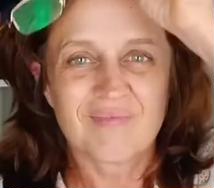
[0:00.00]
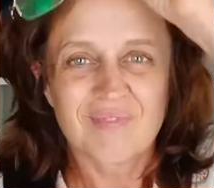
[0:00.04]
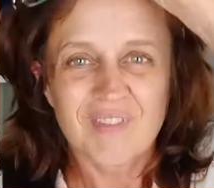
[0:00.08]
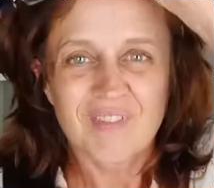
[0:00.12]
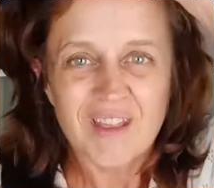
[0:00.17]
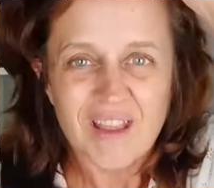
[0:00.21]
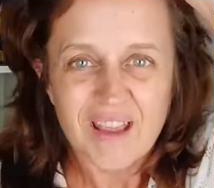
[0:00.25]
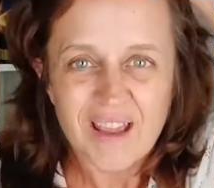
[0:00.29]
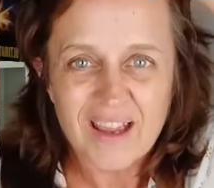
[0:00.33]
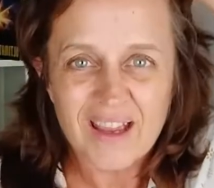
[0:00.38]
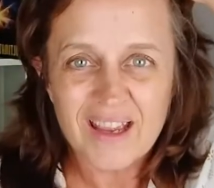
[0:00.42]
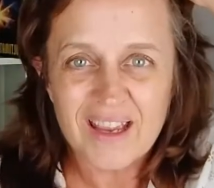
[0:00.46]

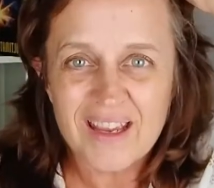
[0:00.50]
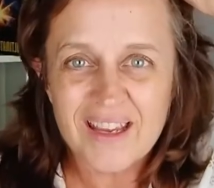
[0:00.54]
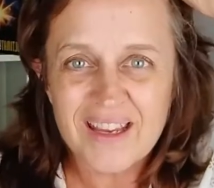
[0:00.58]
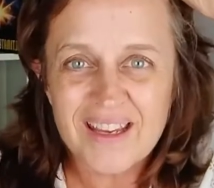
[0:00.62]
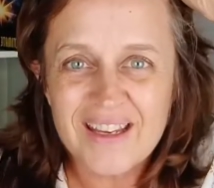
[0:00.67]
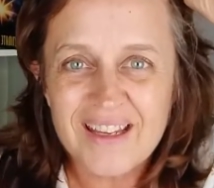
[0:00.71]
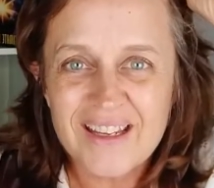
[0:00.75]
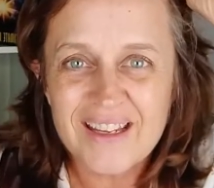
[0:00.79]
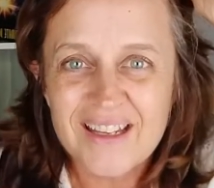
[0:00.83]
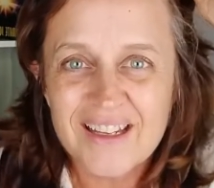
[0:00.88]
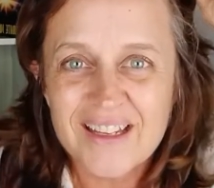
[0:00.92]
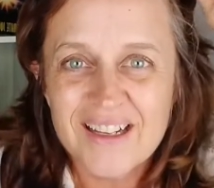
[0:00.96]

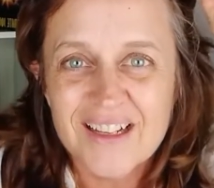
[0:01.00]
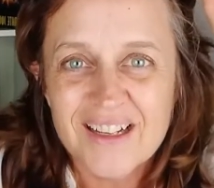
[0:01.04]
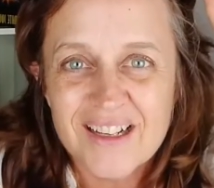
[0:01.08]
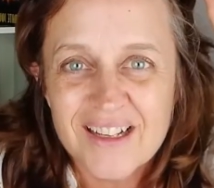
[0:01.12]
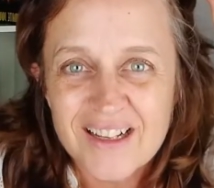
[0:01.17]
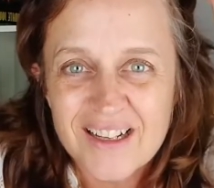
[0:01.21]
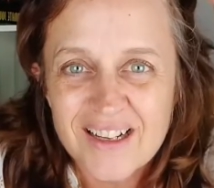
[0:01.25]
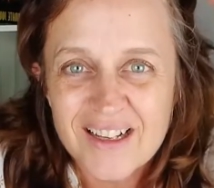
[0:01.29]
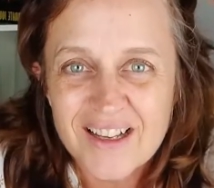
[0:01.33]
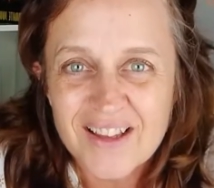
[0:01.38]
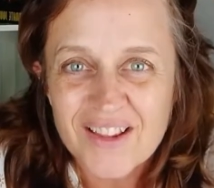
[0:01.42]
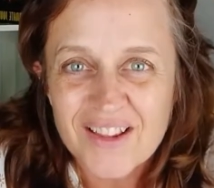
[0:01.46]
Hey,
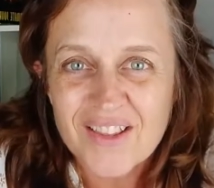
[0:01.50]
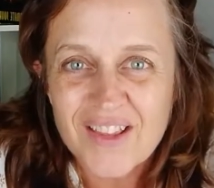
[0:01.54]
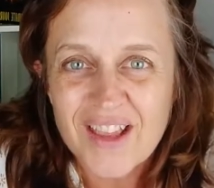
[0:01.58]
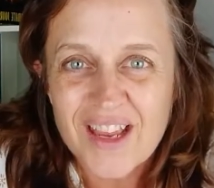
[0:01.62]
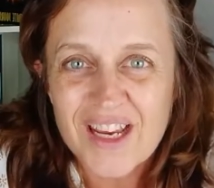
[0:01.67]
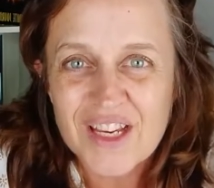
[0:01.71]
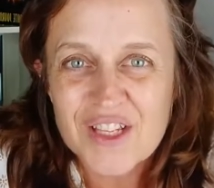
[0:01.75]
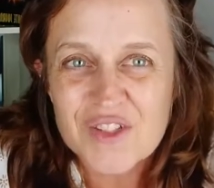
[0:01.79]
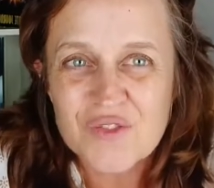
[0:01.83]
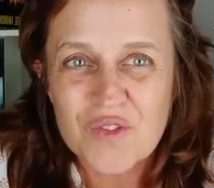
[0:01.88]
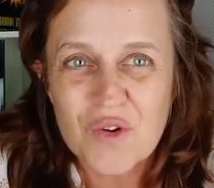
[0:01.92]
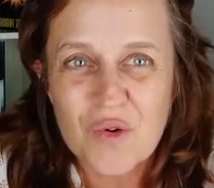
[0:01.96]

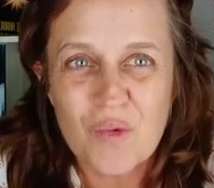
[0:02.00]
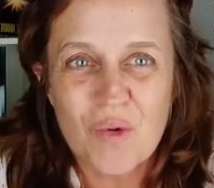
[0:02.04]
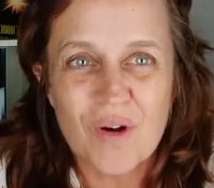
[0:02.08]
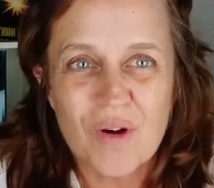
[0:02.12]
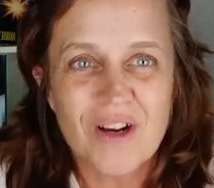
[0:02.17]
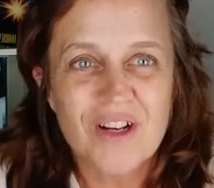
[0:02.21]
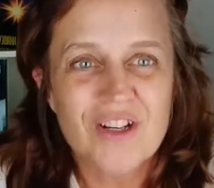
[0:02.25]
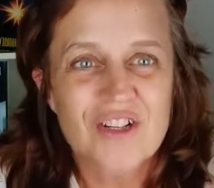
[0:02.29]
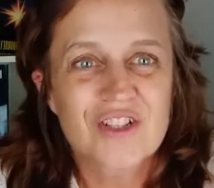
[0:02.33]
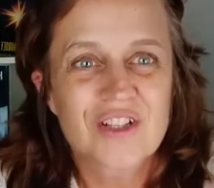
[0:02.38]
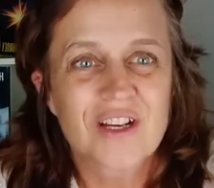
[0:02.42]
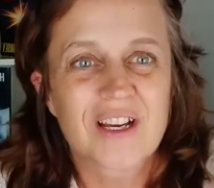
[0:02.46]
thanks for
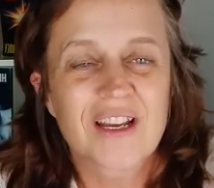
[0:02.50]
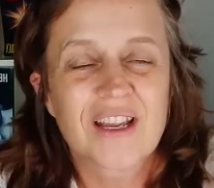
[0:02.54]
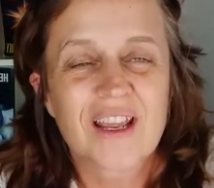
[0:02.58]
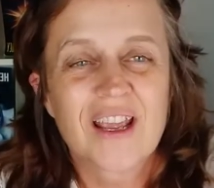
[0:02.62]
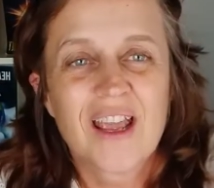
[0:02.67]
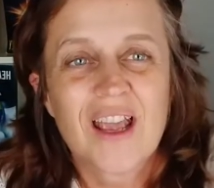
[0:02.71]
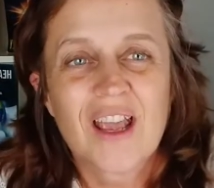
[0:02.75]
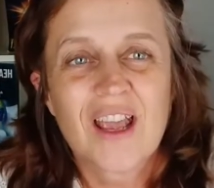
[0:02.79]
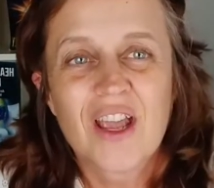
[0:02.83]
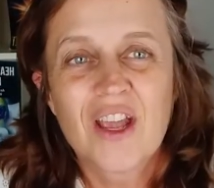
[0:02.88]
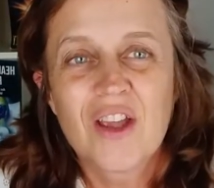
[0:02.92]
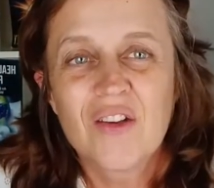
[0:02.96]

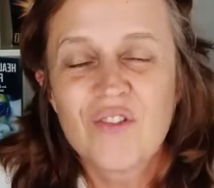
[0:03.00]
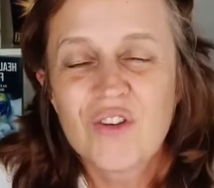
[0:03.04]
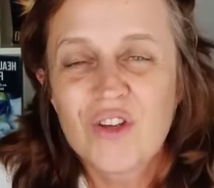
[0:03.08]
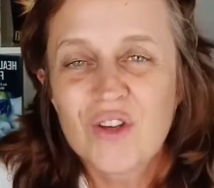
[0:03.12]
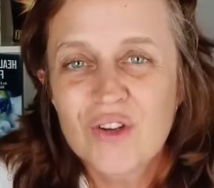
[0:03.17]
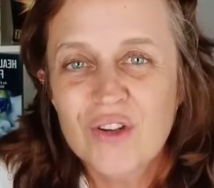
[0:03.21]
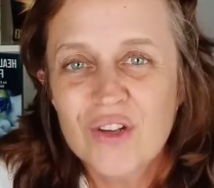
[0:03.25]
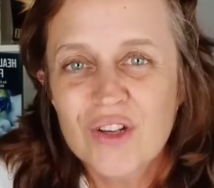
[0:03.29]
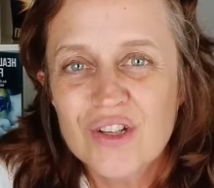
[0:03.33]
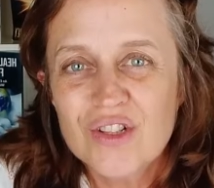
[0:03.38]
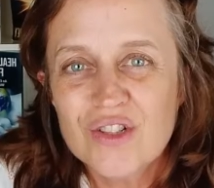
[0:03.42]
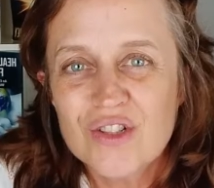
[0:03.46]
watching. If
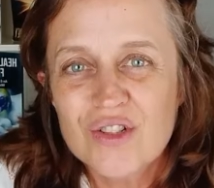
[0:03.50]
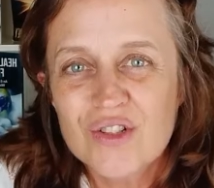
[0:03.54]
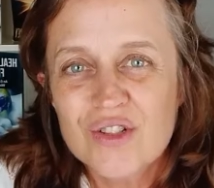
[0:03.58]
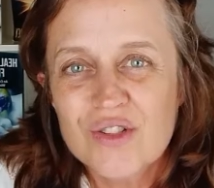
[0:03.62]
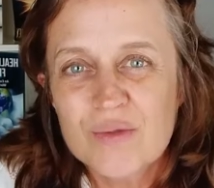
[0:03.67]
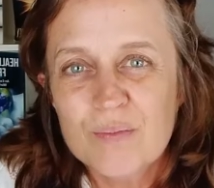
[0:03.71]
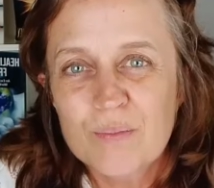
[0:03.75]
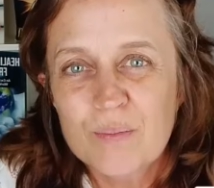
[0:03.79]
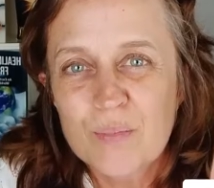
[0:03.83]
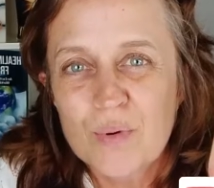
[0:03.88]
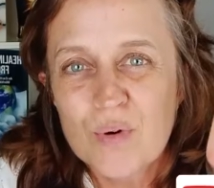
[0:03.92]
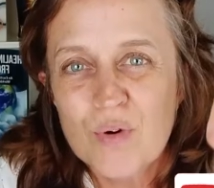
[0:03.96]
you could
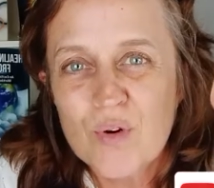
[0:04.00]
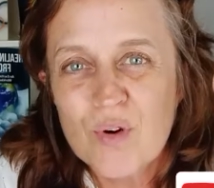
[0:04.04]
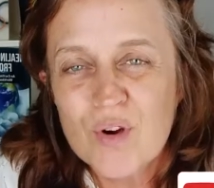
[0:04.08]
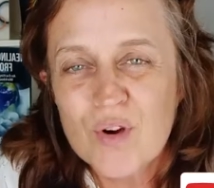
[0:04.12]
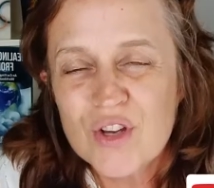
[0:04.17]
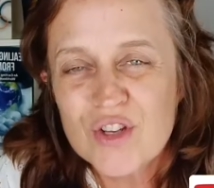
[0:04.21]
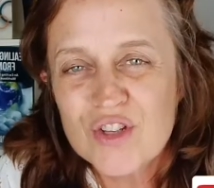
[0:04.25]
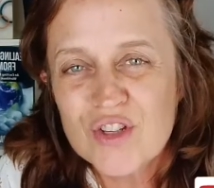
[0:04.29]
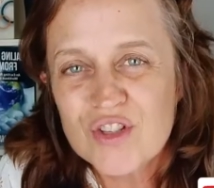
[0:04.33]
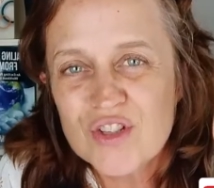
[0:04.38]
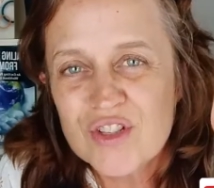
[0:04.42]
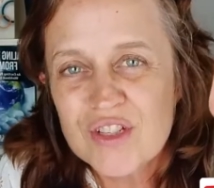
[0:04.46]
just
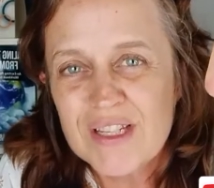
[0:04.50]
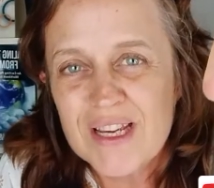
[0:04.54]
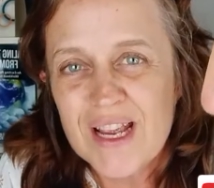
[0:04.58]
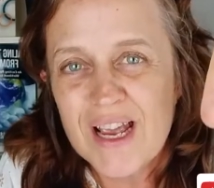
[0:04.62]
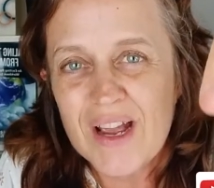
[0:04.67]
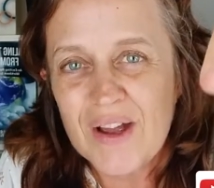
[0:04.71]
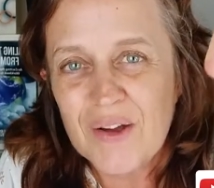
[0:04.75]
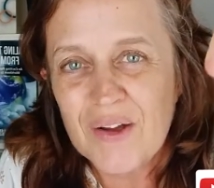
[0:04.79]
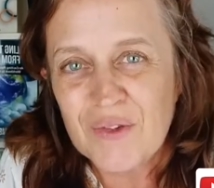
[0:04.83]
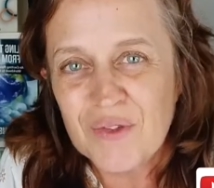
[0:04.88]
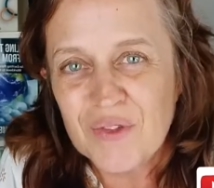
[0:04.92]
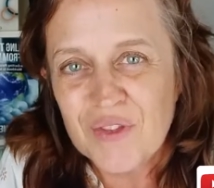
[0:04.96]
push
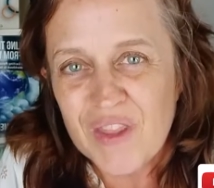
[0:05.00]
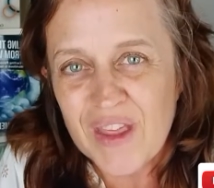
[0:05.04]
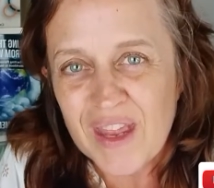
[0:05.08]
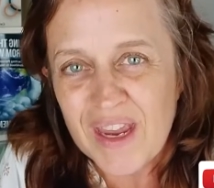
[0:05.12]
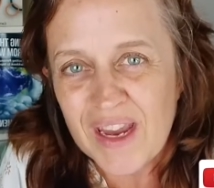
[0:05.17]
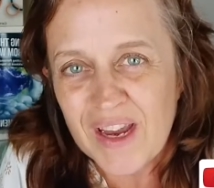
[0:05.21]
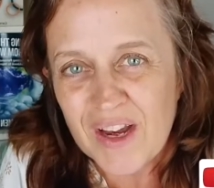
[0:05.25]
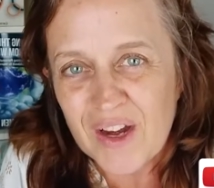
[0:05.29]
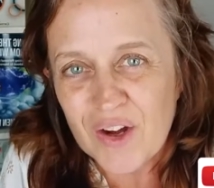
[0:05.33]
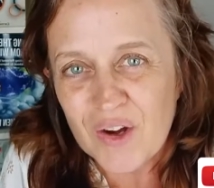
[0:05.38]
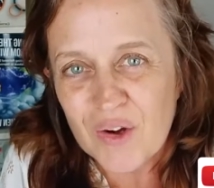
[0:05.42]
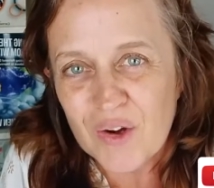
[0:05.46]
down
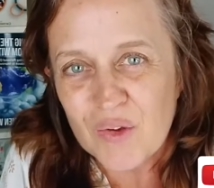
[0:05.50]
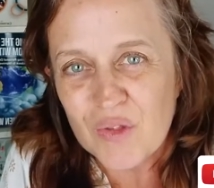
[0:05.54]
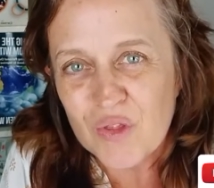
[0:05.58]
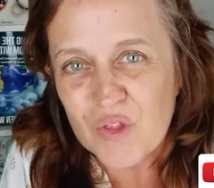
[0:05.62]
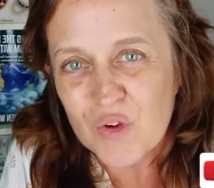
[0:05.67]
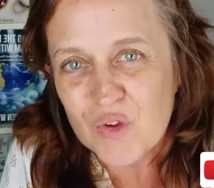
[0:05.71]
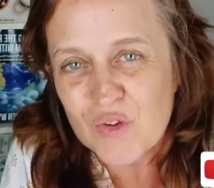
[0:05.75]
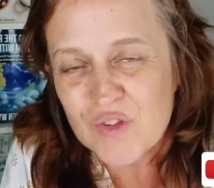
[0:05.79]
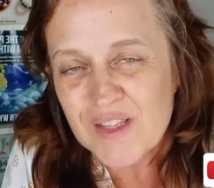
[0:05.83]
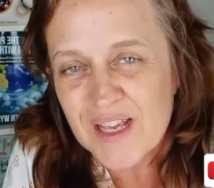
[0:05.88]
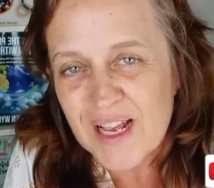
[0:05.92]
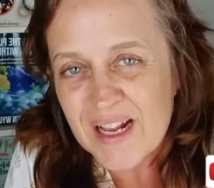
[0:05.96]
there,
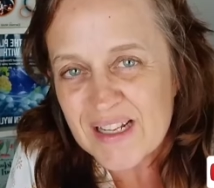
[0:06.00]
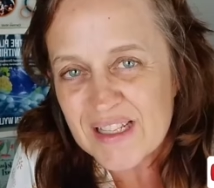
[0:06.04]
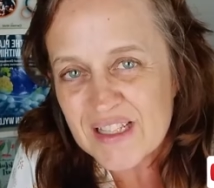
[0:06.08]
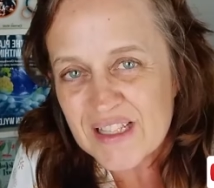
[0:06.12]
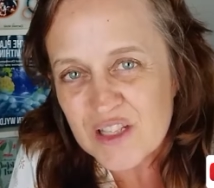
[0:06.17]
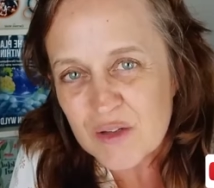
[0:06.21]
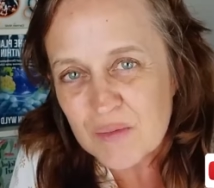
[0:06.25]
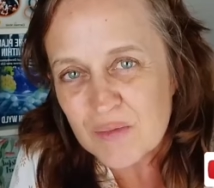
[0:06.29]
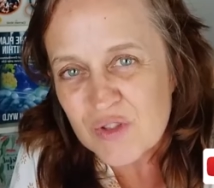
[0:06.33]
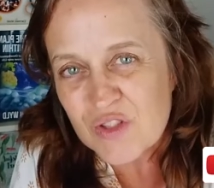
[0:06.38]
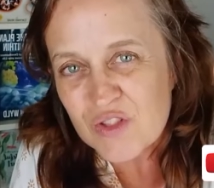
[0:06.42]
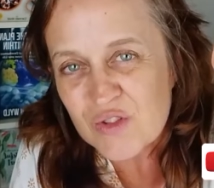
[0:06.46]
there's that
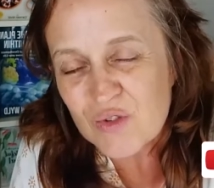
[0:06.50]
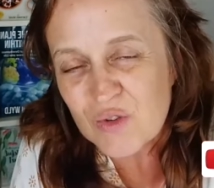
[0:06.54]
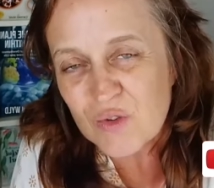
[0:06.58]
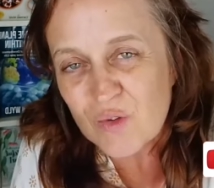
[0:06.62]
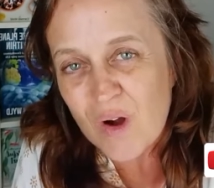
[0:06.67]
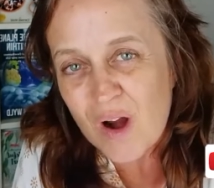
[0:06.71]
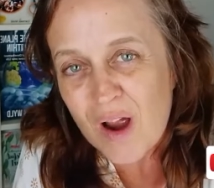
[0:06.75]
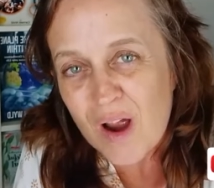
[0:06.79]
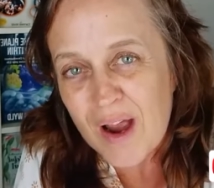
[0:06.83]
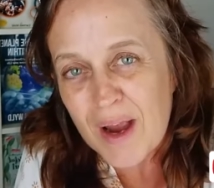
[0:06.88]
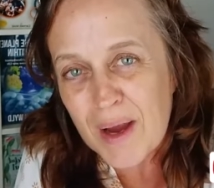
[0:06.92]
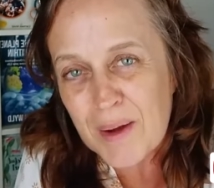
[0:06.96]

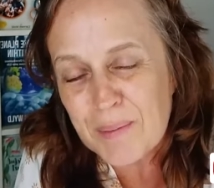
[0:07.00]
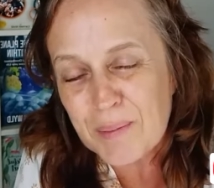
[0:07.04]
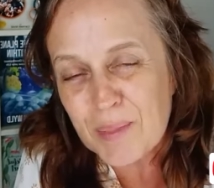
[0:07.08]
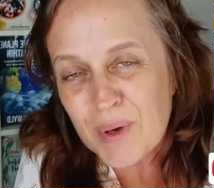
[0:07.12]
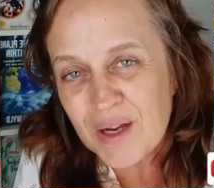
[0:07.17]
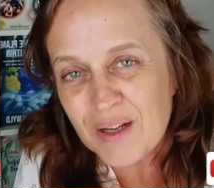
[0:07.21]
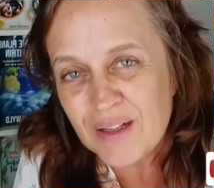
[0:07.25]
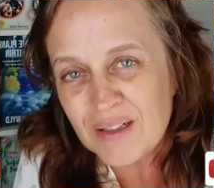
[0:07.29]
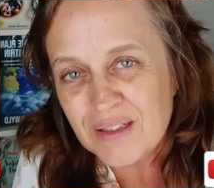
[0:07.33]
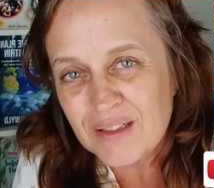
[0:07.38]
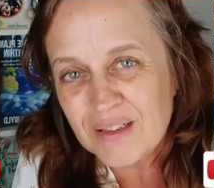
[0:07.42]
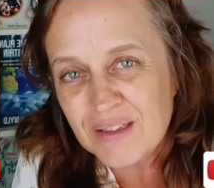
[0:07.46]
subscribe
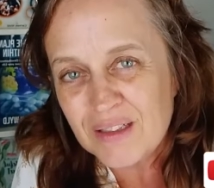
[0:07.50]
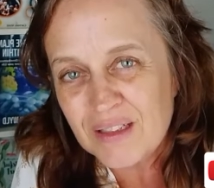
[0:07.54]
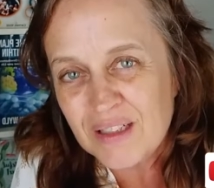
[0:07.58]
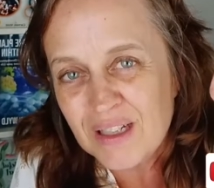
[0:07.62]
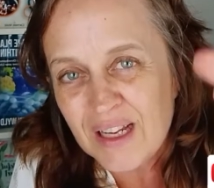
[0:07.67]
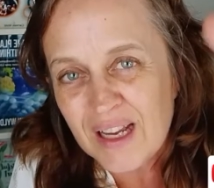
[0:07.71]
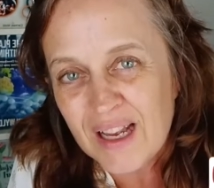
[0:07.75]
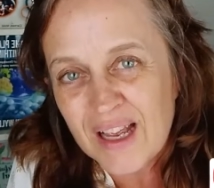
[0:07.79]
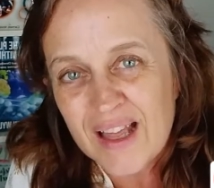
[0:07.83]
button.